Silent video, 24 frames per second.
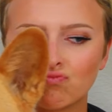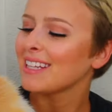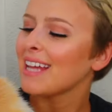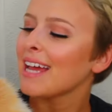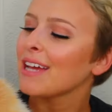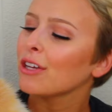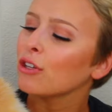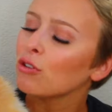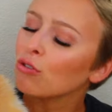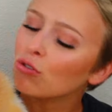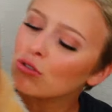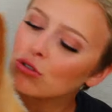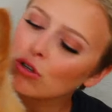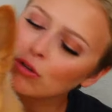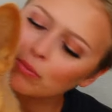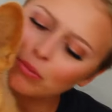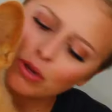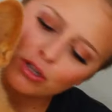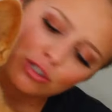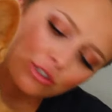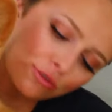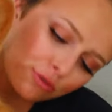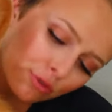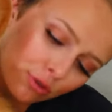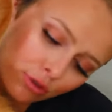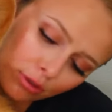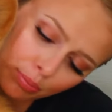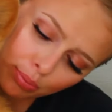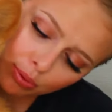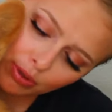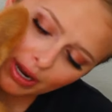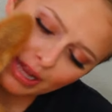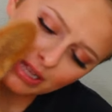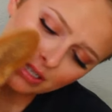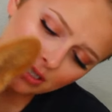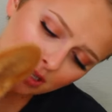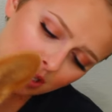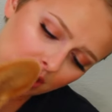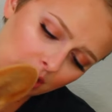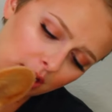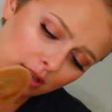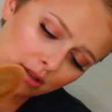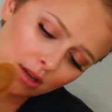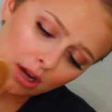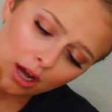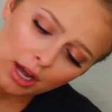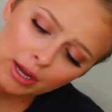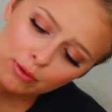Thank you so much for the
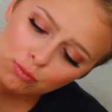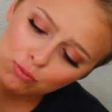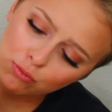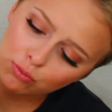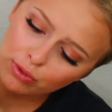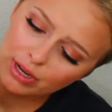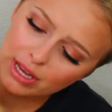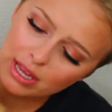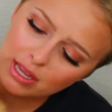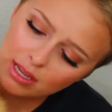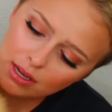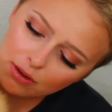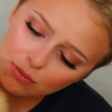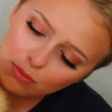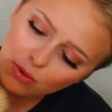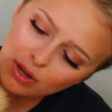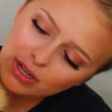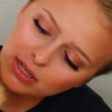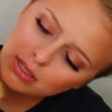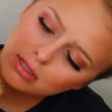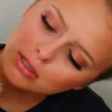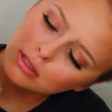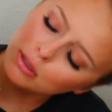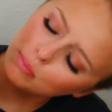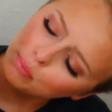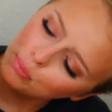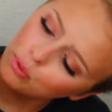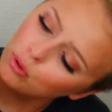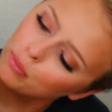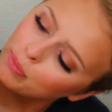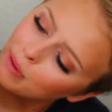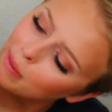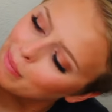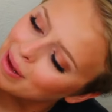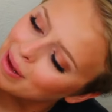present. I really wanted some poop